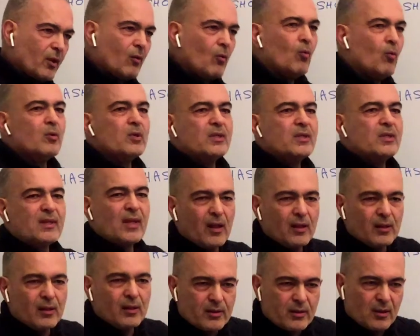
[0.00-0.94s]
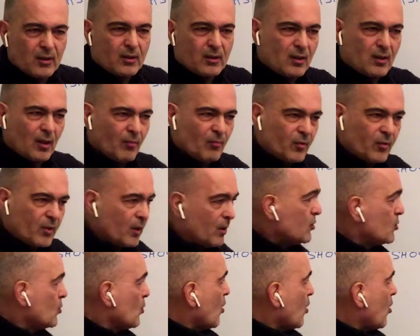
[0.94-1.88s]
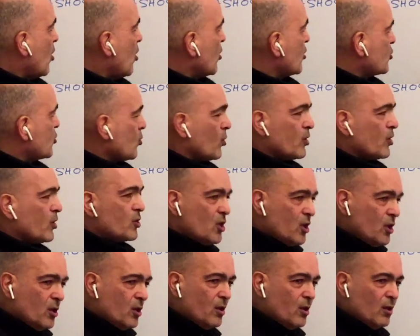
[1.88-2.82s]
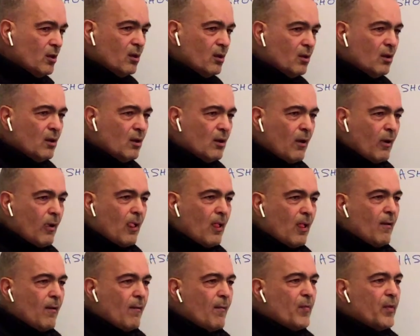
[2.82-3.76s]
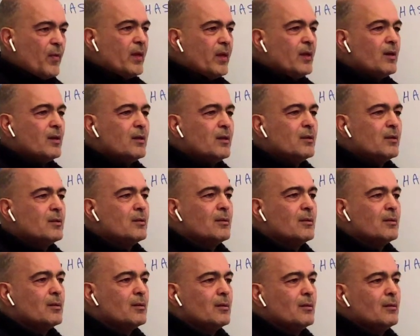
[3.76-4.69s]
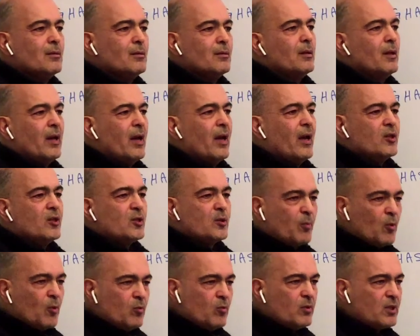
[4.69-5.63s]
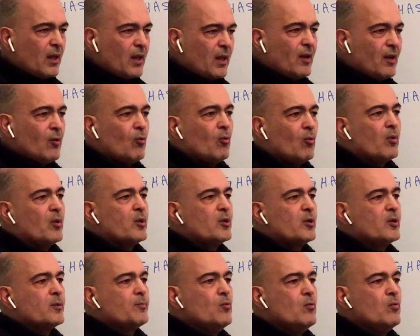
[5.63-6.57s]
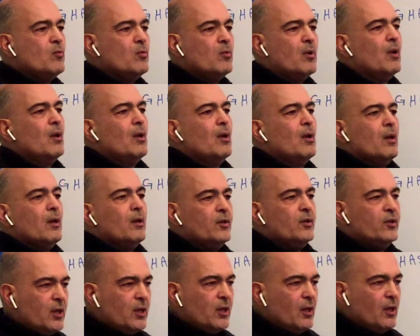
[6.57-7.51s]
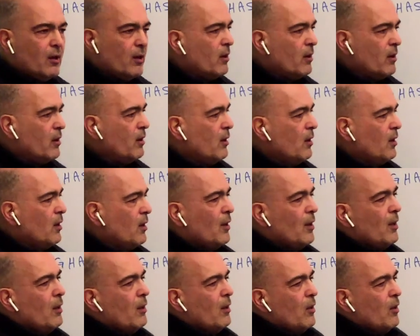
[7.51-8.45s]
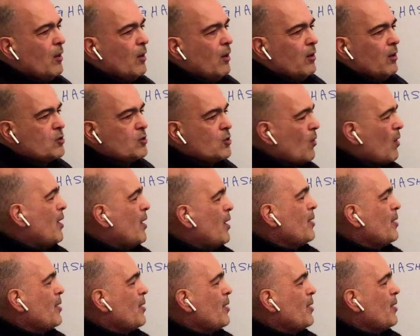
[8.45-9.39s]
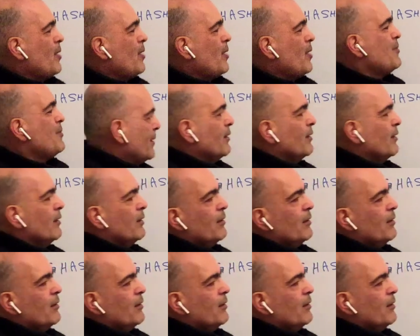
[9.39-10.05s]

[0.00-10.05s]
or sells something. So khashoggi is a spoon seller or a spoon dealer. So I'm guessing